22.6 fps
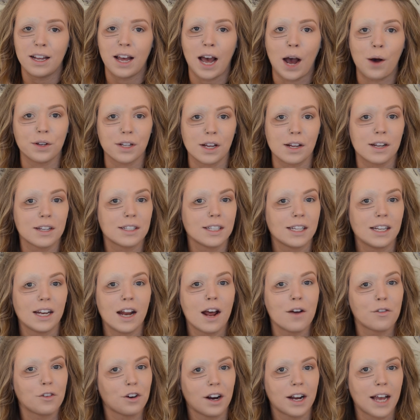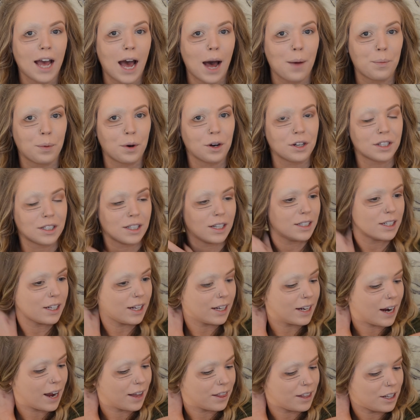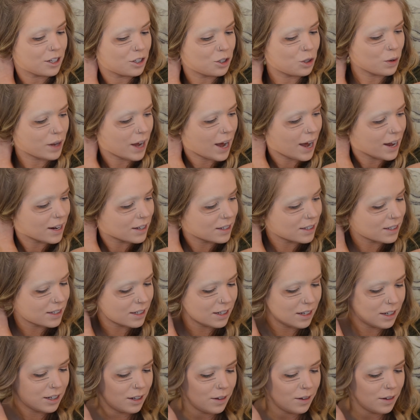I was honestly never a cat person until I got these two cats.